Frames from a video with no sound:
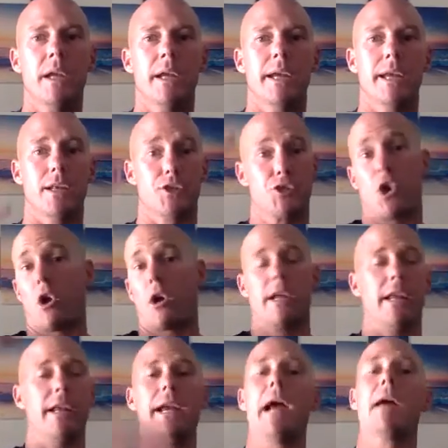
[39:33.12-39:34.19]
is
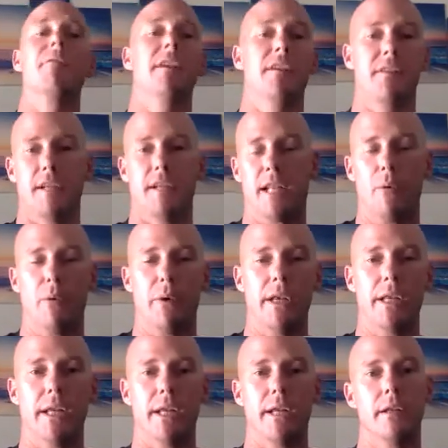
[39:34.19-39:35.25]
targeting everything that we
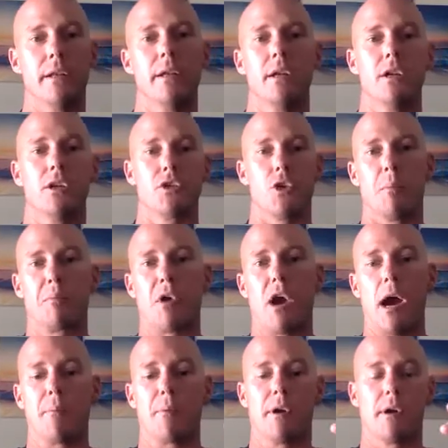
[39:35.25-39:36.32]
need. So
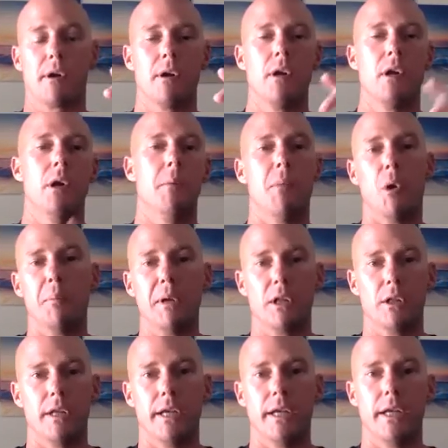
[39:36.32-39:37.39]
proper
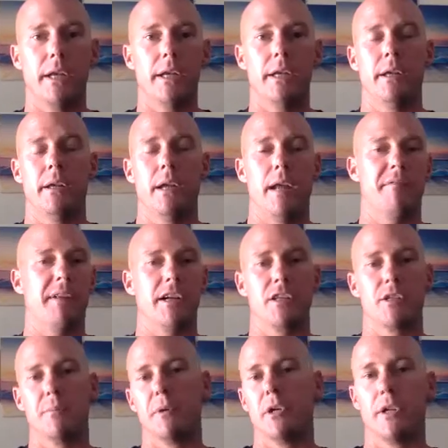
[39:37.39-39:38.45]
mobility and
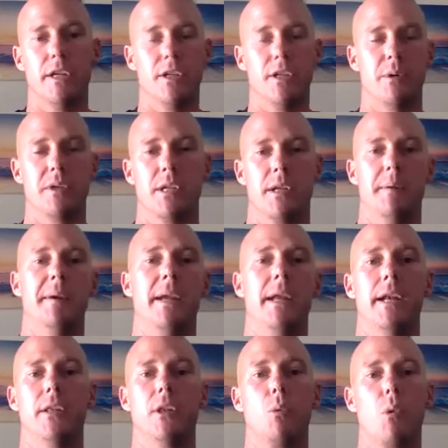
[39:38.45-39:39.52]
flexibility is always going to be hit
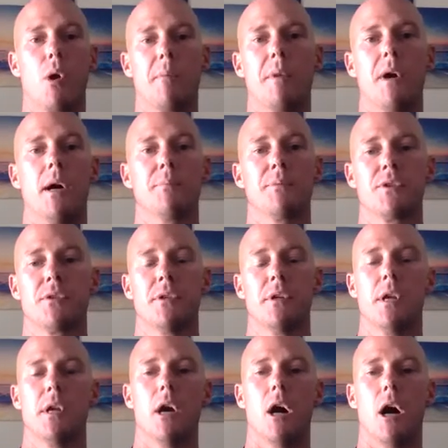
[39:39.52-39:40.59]
in the warm-ups.
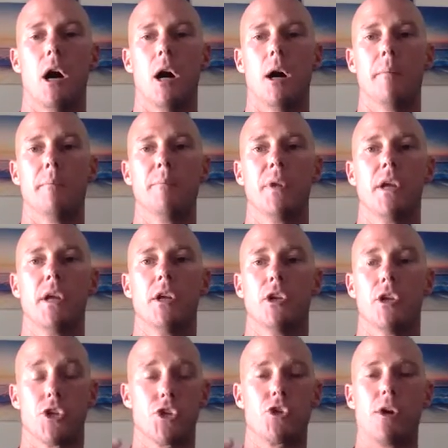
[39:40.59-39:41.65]
Your
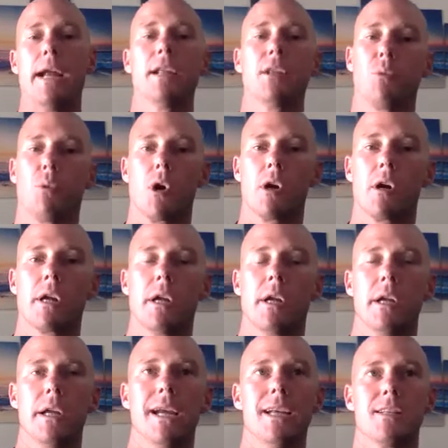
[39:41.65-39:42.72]
strength work,
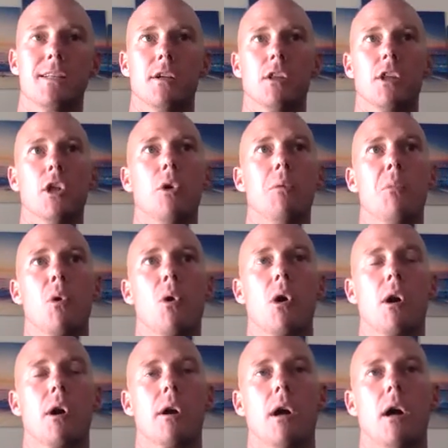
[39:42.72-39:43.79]
it's a little
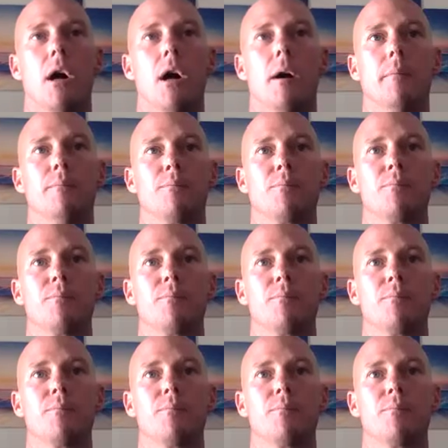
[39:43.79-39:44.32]
more